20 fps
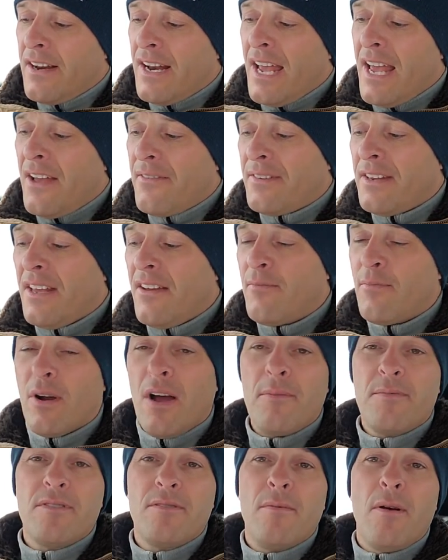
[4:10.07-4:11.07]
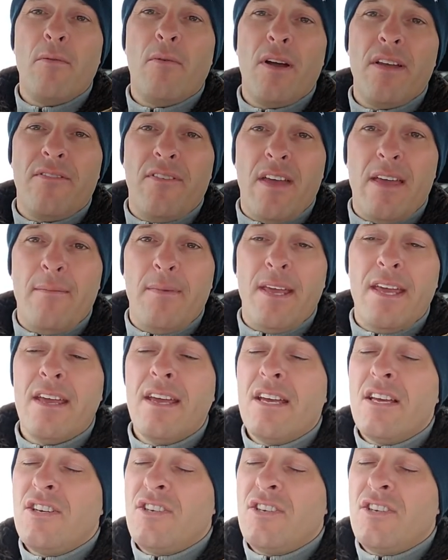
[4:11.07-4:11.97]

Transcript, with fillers: And I have to give props to my wife Amy.